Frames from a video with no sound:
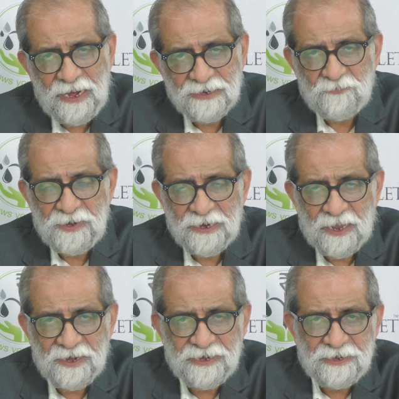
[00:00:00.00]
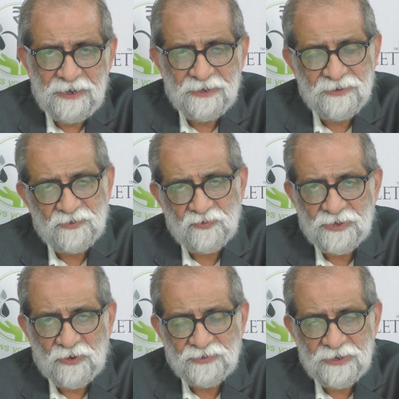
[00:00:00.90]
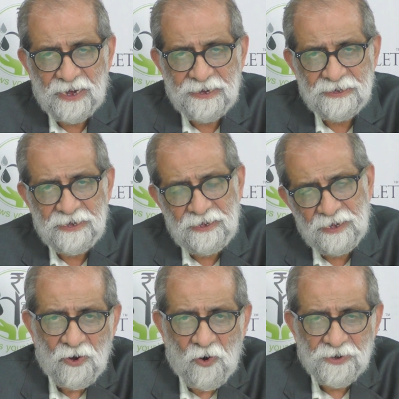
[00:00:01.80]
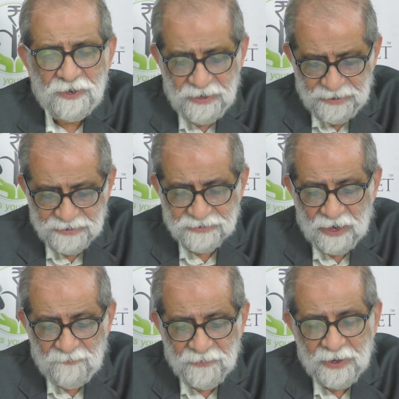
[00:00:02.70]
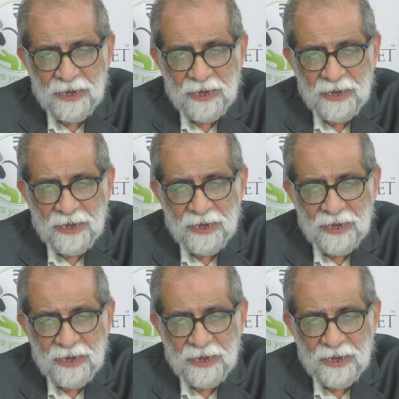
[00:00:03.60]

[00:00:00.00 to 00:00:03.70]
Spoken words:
has been corrected in the 2019 order that has come.